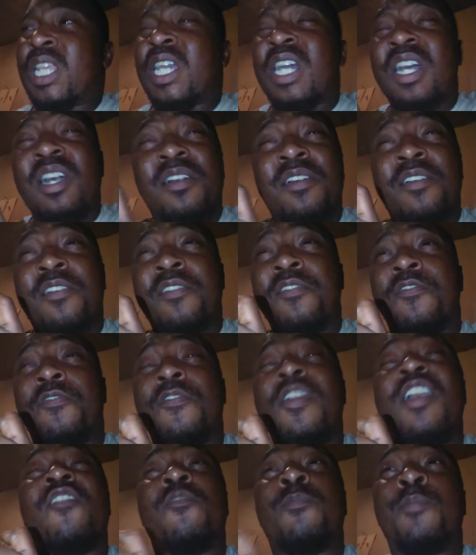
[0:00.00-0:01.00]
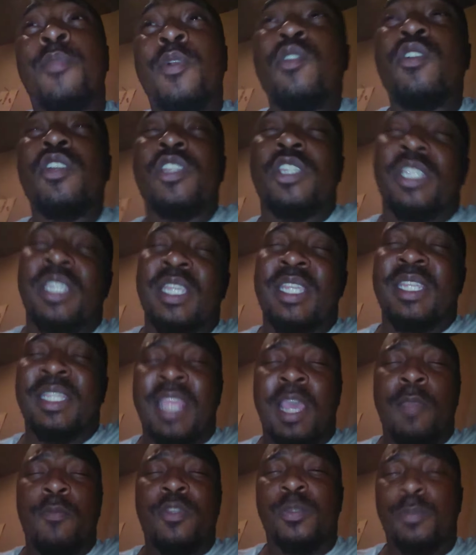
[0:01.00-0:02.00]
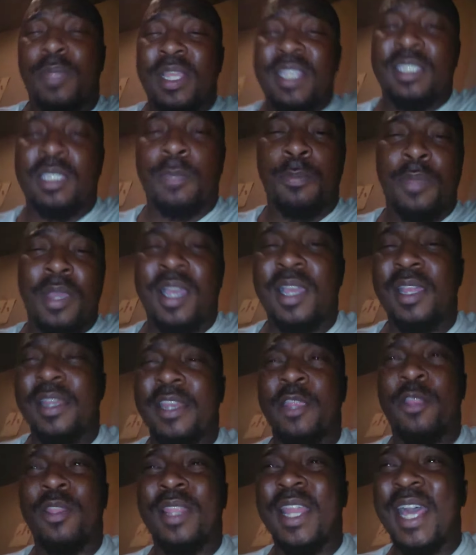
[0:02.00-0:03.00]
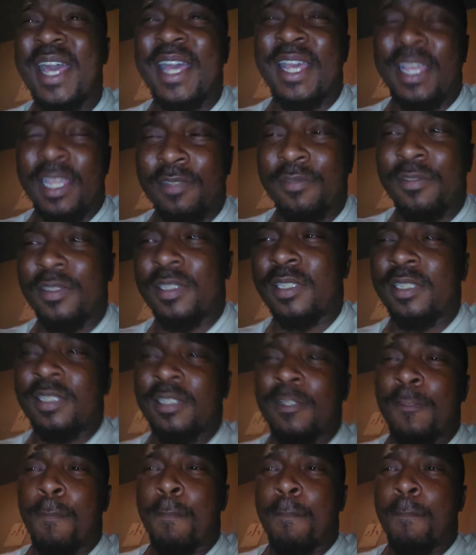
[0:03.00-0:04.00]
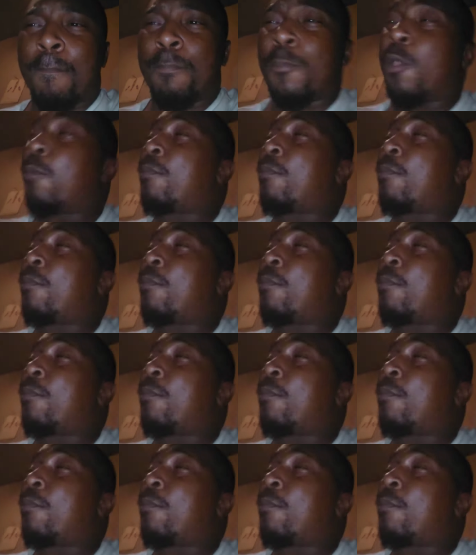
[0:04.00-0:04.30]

of of bullshit that was placed upon their lives no